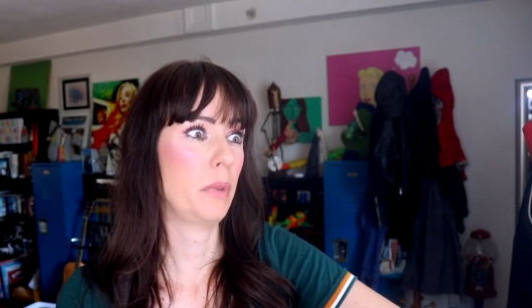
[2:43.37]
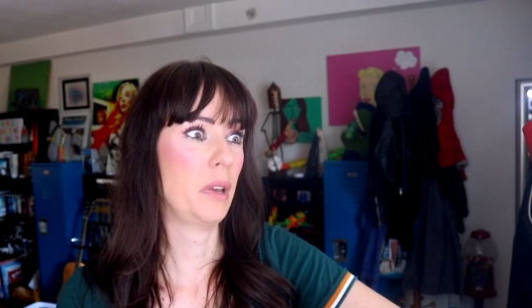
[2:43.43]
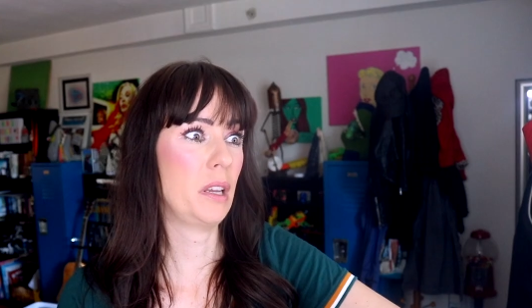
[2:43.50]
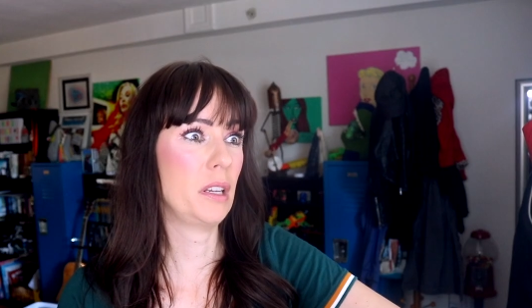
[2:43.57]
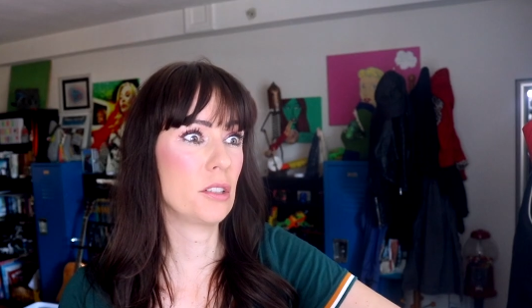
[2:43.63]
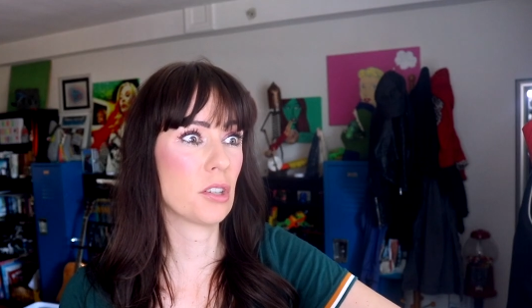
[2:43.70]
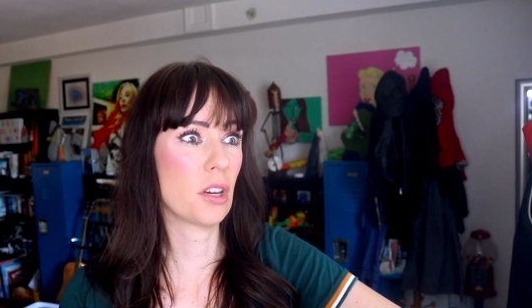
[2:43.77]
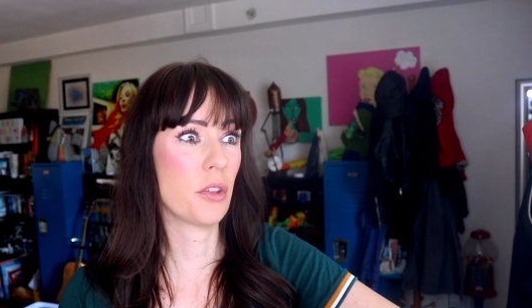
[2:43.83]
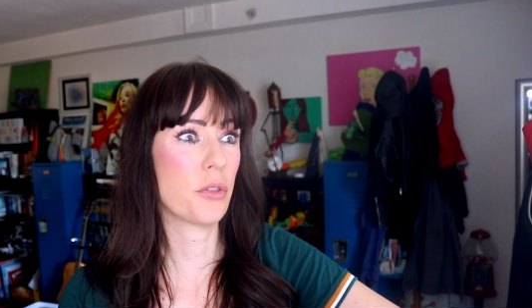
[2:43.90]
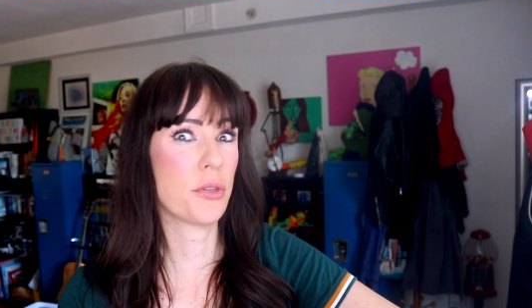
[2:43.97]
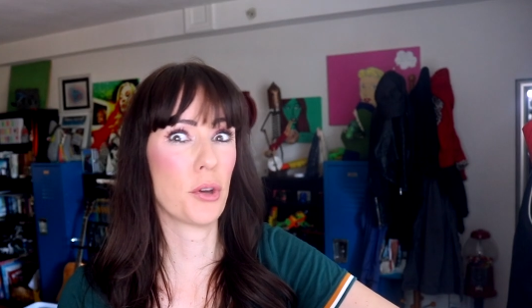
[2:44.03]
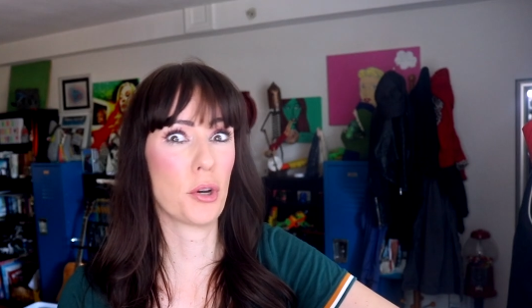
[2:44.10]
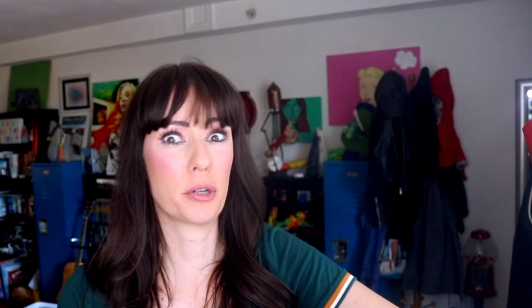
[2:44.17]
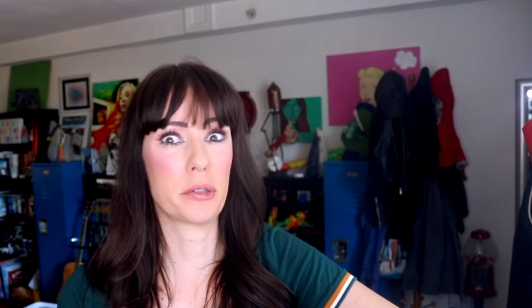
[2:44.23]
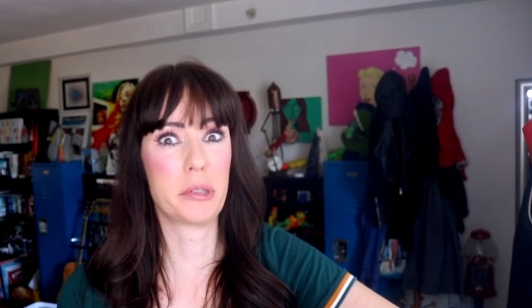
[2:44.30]

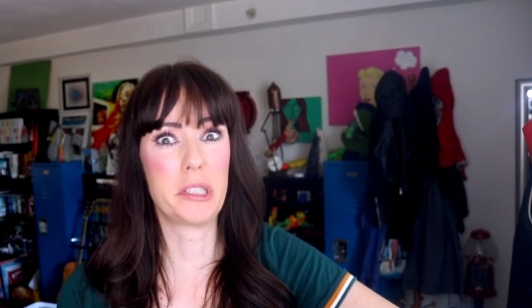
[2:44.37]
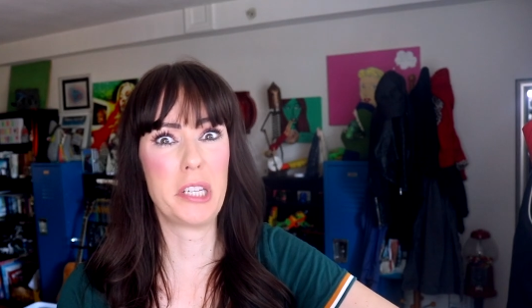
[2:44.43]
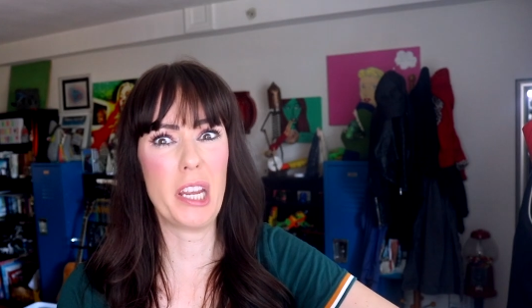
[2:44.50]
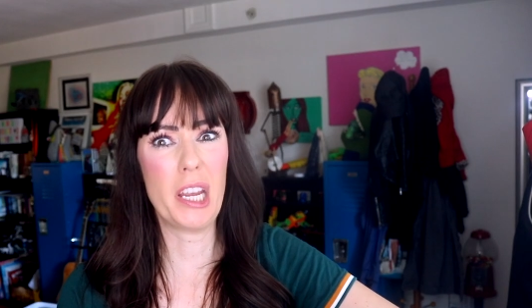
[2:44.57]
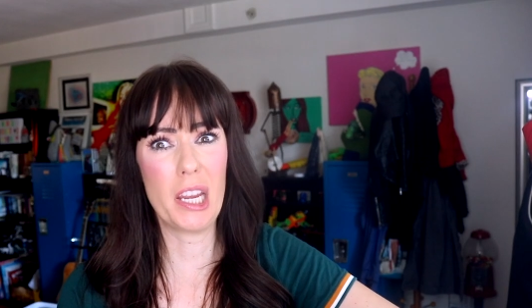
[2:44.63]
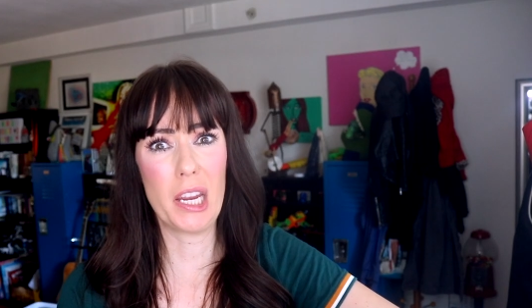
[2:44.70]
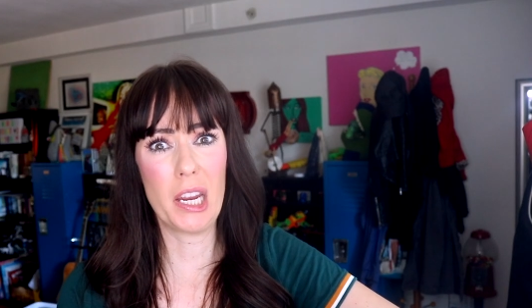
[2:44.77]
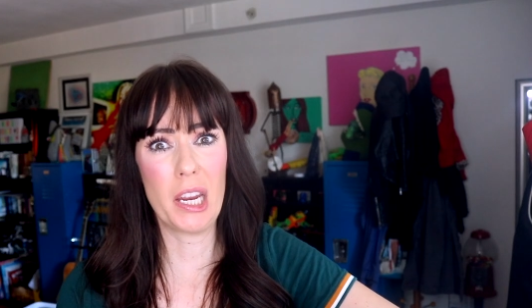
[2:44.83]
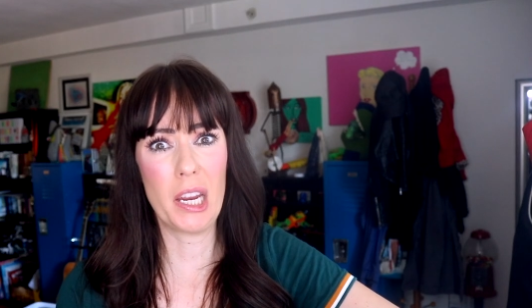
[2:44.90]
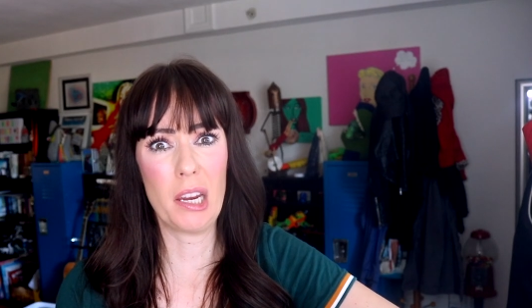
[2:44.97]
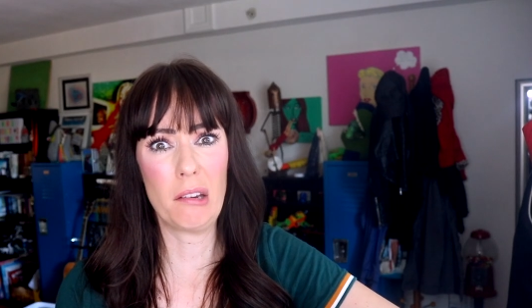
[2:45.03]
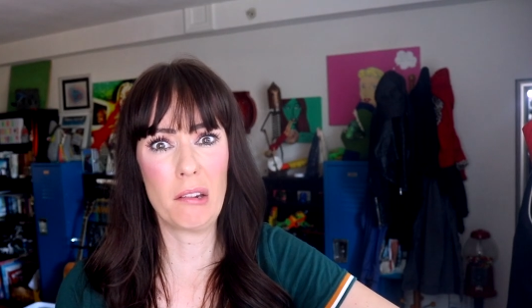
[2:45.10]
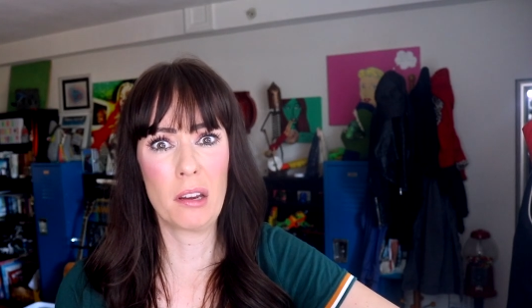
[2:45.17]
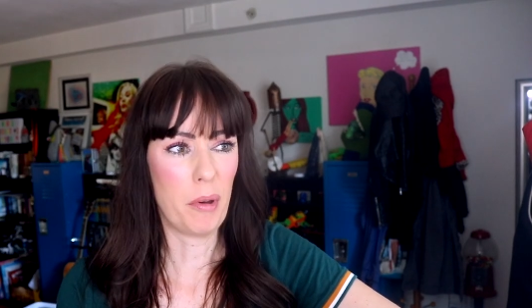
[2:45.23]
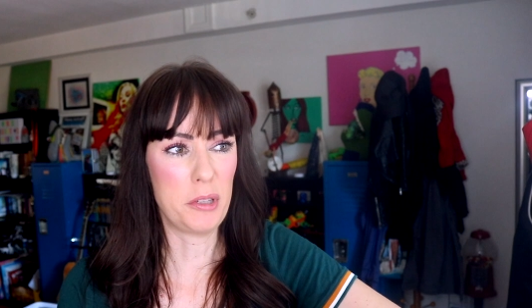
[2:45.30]
PG-13?
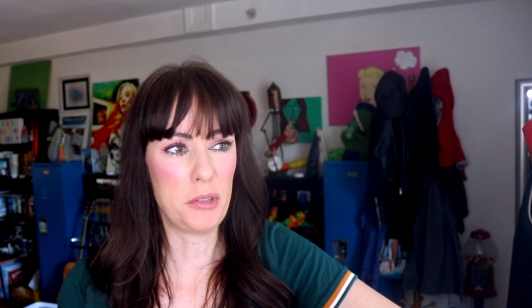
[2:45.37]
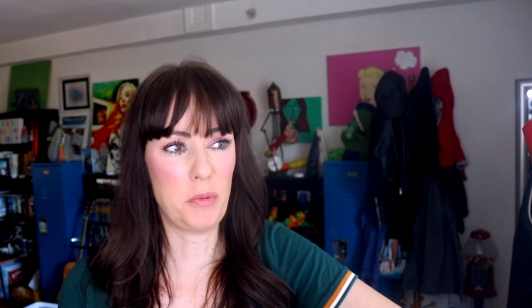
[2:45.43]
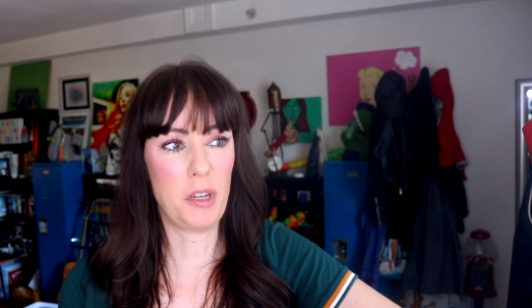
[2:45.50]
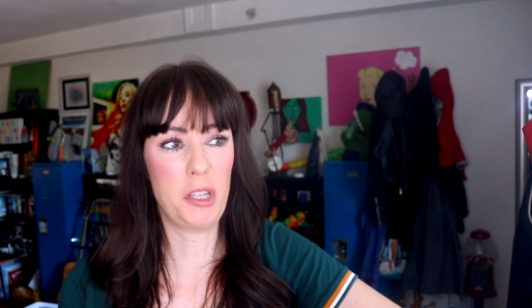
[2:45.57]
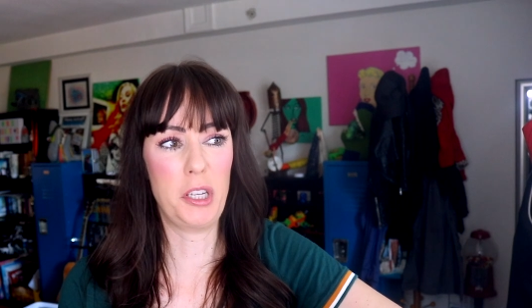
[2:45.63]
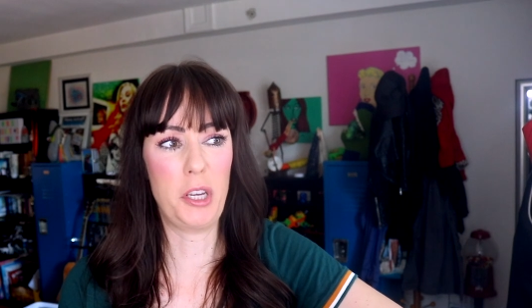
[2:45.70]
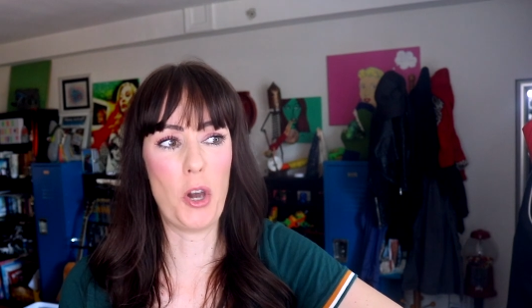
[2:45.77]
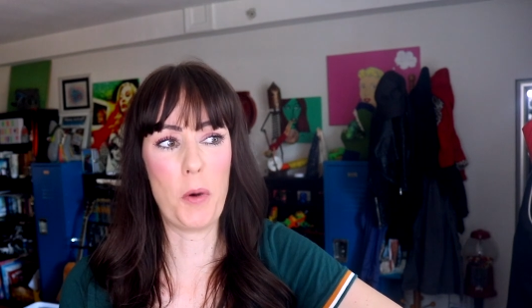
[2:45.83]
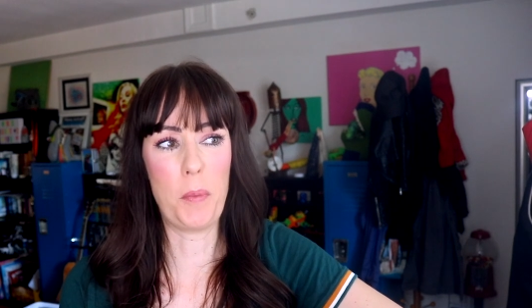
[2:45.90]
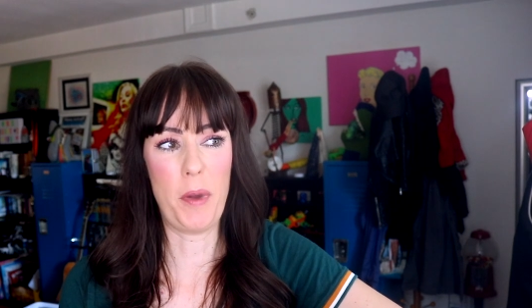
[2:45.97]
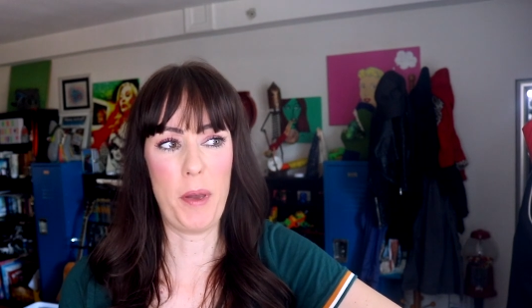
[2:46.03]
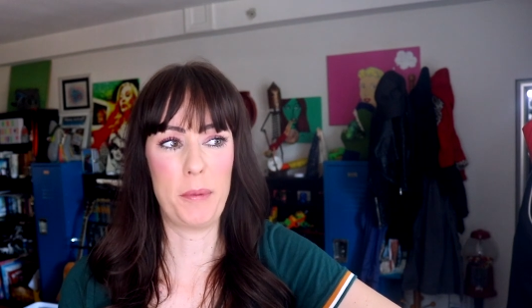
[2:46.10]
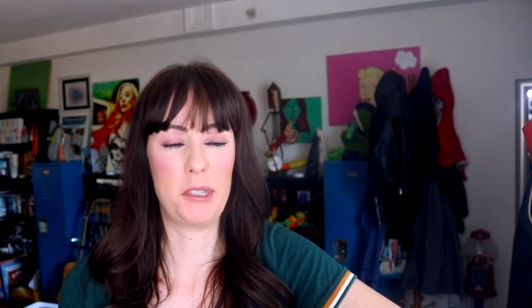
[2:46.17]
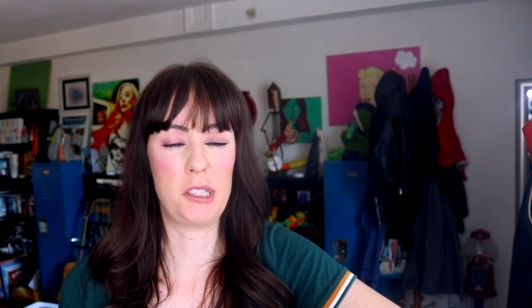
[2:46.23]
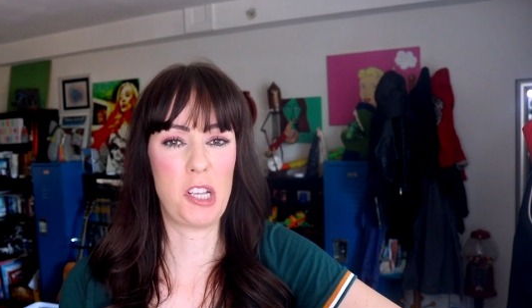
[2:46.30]
I was really
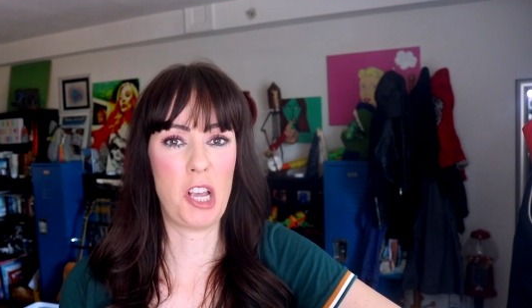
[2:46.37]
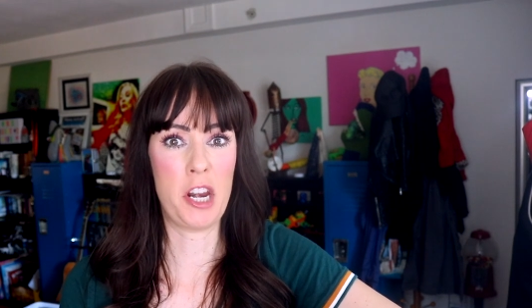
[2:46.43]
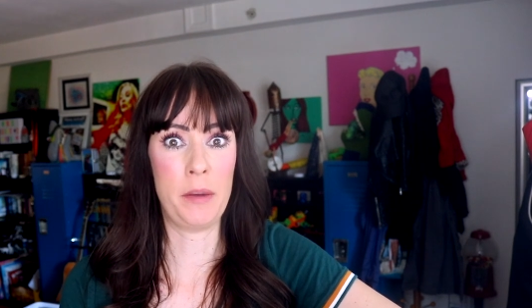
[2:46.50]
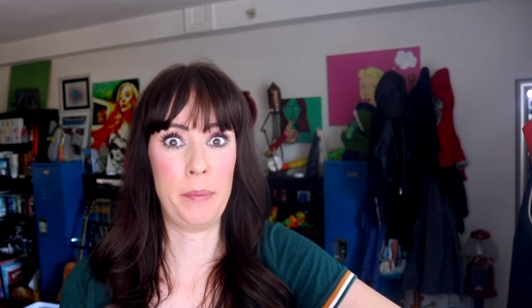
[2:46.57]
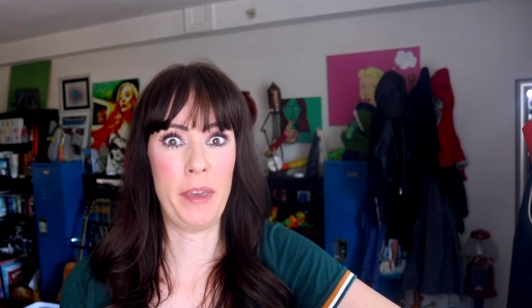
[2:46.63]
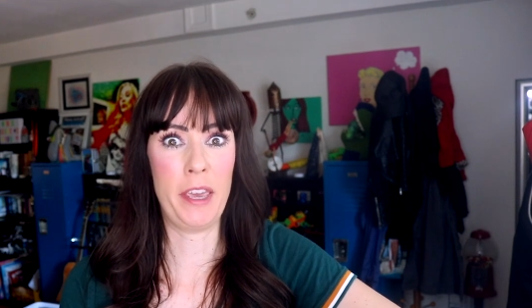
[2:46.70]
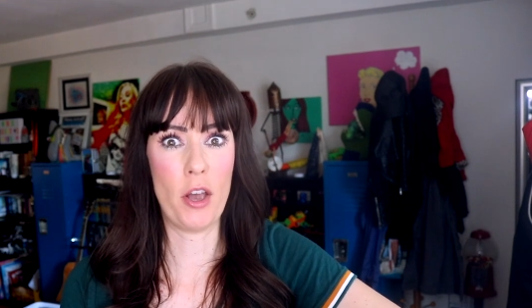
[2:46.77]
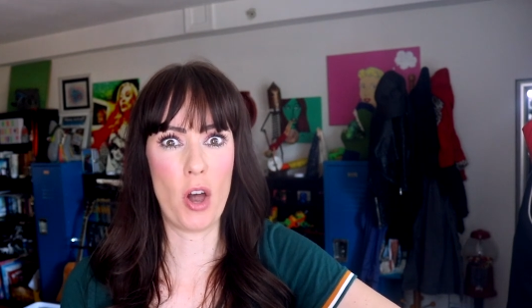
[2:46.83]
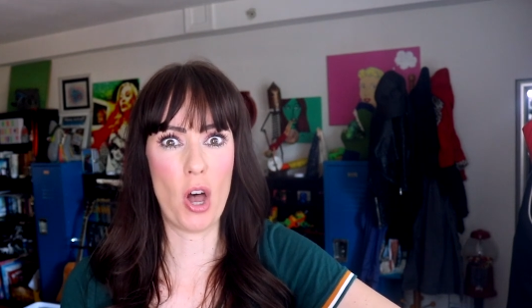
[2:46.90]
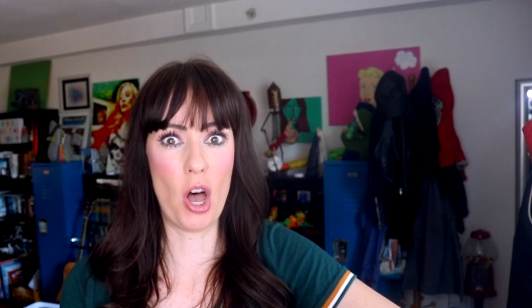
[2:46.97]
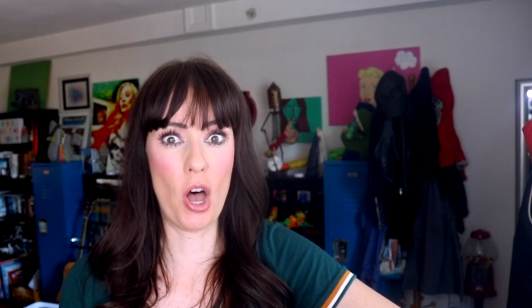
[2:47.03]
hoping it was gonna be